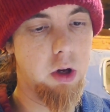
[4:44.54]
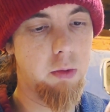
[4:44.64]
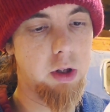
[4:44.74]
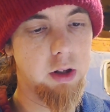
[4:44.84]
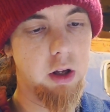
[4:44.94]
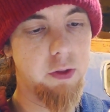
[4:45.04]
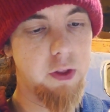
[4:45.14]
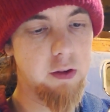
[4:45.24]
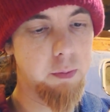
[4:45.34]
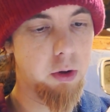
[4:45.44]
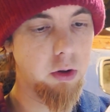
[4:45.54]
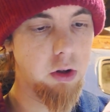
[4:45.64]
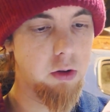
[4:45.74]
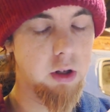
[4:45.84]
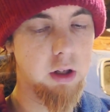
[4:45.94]
Well, at this point,
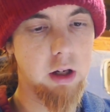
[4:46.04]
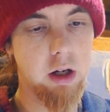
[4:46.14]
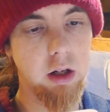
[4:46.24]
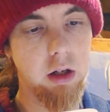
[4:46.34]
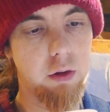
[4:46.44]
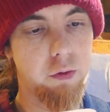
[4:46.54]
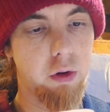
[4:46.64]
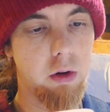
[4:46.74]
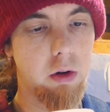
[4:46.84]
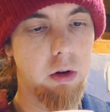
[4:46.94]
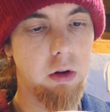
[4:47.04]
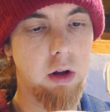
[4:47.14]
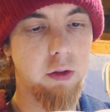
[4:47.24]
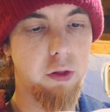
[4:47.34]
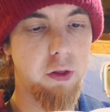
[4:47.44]
you can kind of,
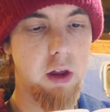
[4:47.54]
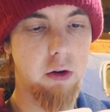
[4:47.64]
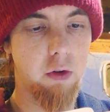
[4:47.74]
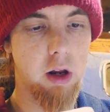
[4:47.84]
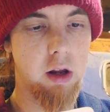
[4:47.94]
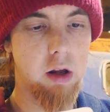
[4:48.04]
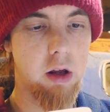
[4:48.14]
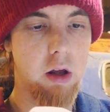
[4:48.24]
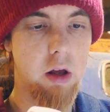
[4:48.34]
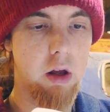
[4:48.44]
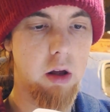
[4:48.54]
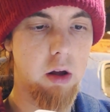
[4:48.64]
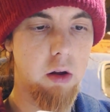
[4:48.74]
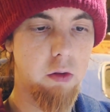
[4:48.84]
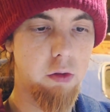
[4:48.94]
in theory,
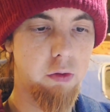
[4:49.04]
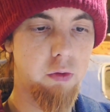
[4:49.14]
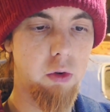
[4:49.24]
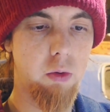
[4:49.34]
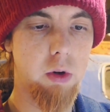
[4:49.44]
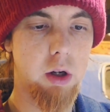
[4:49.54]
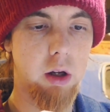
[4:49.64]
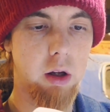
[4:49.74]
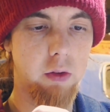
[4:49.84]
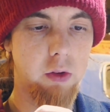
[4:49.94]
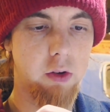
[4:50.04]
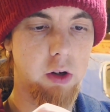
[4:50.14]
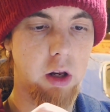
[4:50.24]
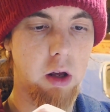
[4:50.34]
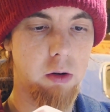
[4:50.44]
through the
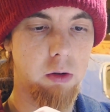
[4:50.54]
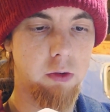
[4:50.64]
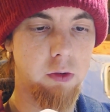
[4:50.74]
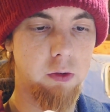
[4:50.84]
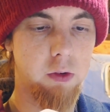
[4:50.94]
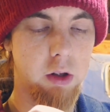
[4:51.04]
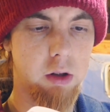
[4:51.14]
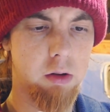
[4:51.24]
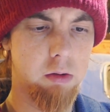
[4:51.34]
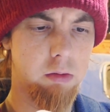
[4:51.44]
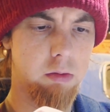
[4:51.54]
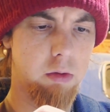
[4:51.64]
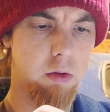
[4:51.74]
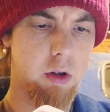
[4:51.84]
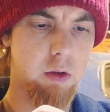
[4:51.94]
tiny holes, and
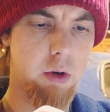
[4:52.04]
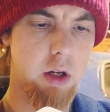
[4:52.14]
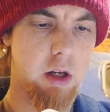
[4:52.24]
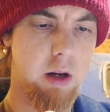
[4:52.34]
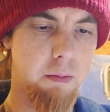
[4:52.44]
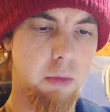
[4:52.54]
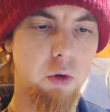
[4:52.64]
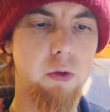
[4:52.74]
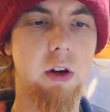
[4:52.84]
that's why it didn't move.